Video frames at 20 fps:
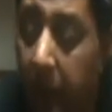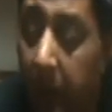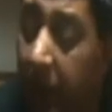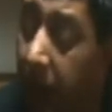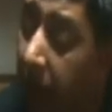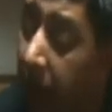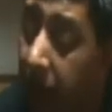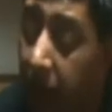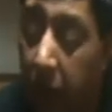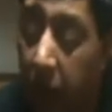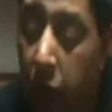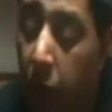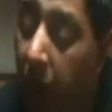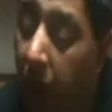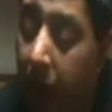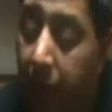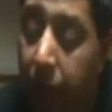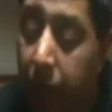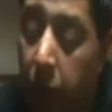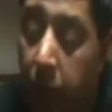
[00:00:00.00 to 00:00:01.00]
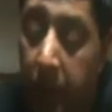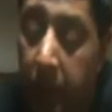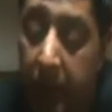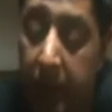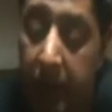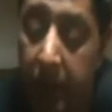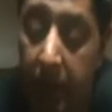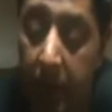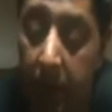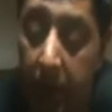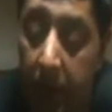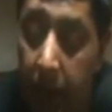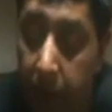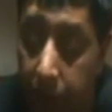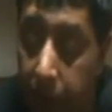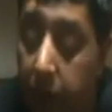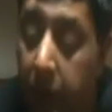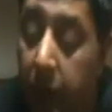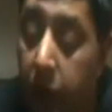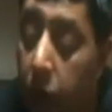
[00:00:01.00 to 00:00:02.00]
I mean, I've quite a few, but like
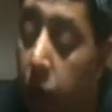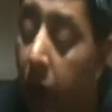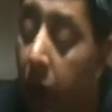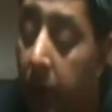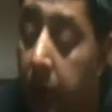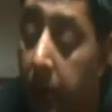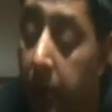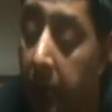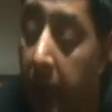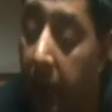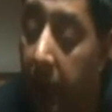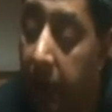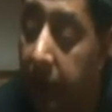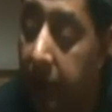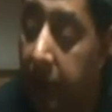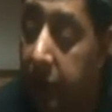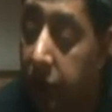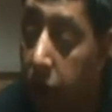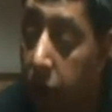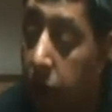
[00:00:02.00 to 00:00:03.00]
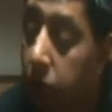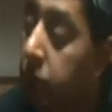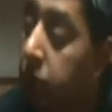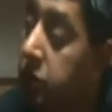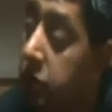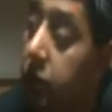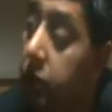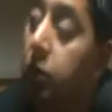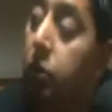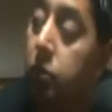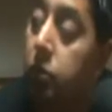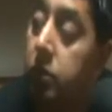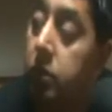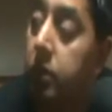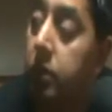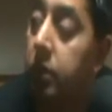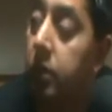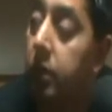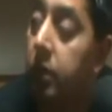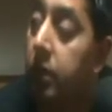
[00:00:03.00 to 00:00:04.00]
for the new album, I have this song called
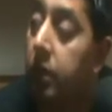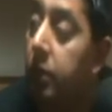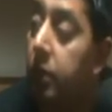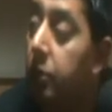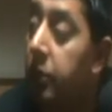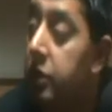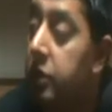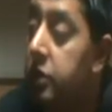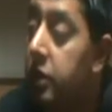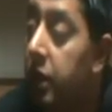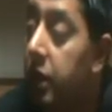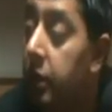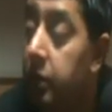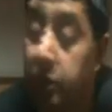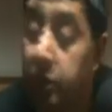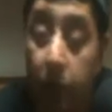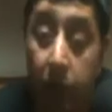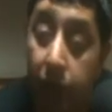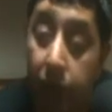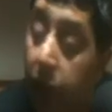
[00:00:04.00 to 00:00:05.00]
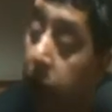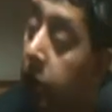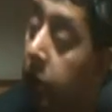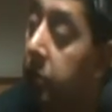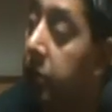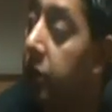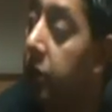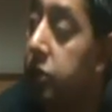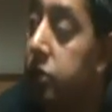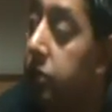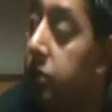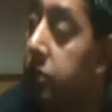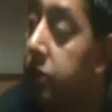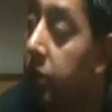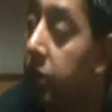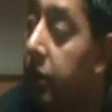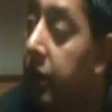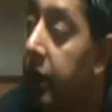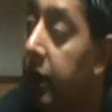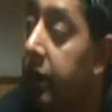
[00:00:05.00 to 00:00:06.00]
Salute, which is not a very commercial
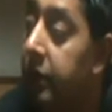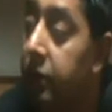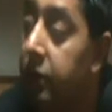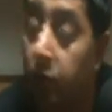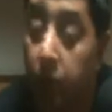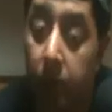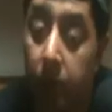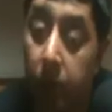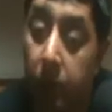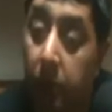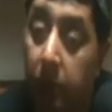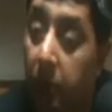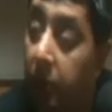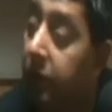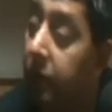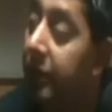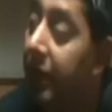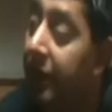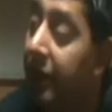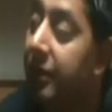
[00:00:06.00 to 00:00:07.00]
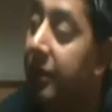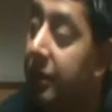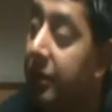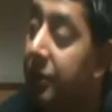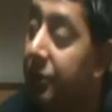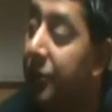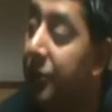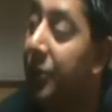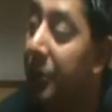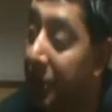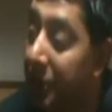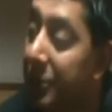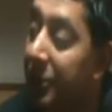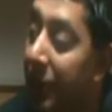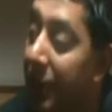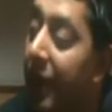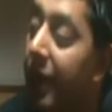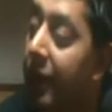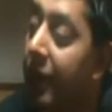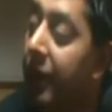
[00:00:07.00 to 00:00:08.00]
song, and it's not the most danceful
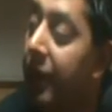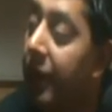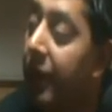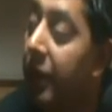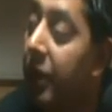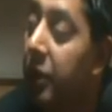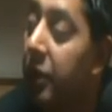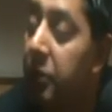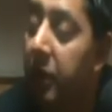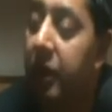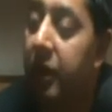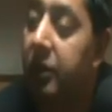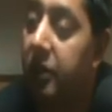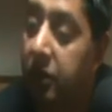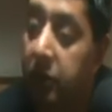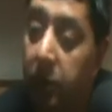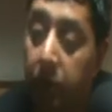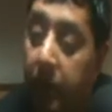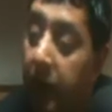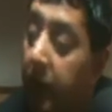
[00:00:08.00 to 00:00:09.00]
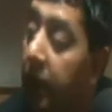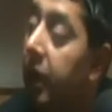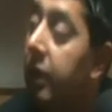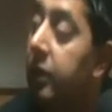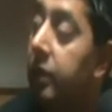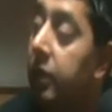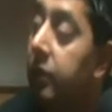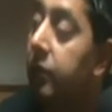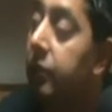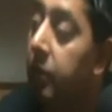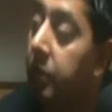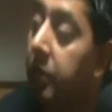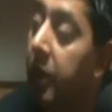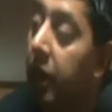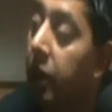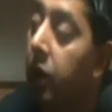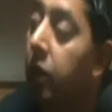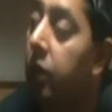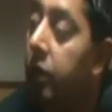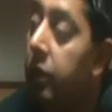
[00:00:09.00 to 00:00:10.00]
song either. But it's just something I did from
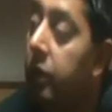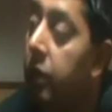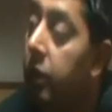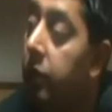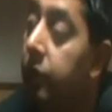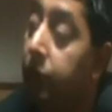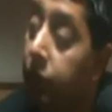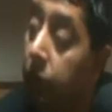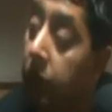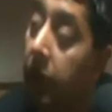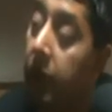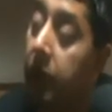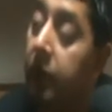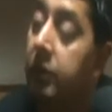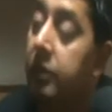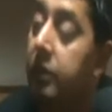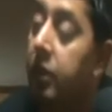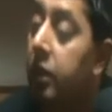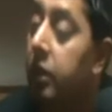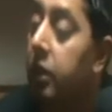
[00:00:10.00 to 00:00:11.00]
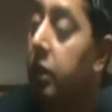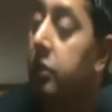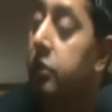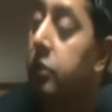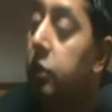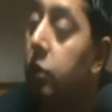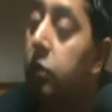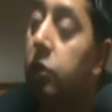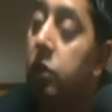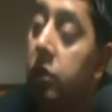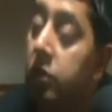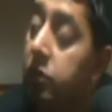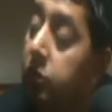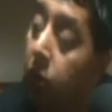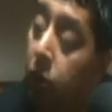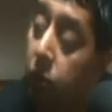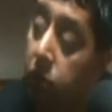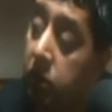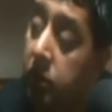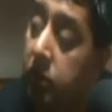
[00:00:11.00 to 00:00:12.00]
my heart, you know. And it's like a salute to the
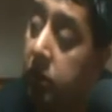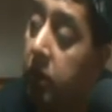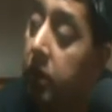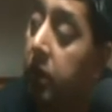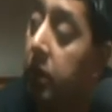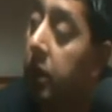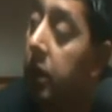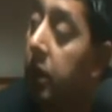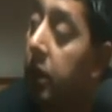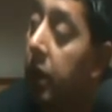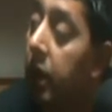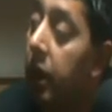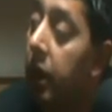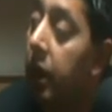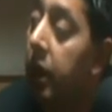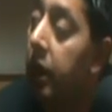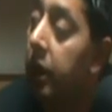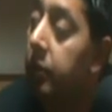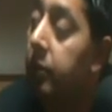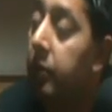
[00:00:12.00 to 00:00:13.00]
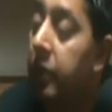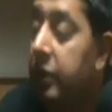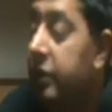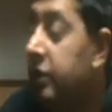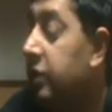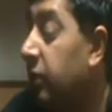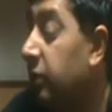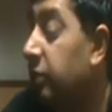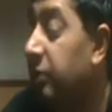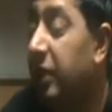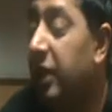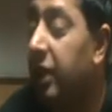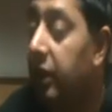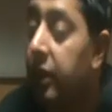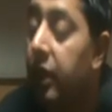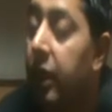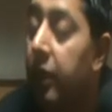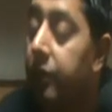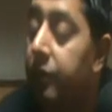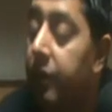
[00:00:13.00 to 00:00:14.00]
soldiers, and so, you
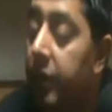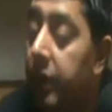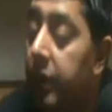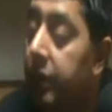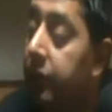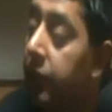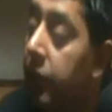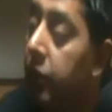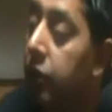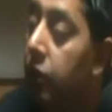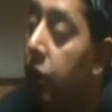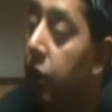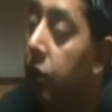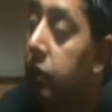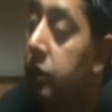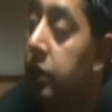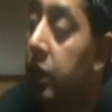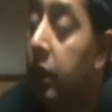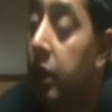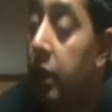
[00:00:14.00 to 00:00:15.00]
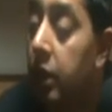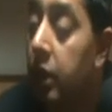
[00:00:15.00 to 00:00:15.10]
know, that I found that very close.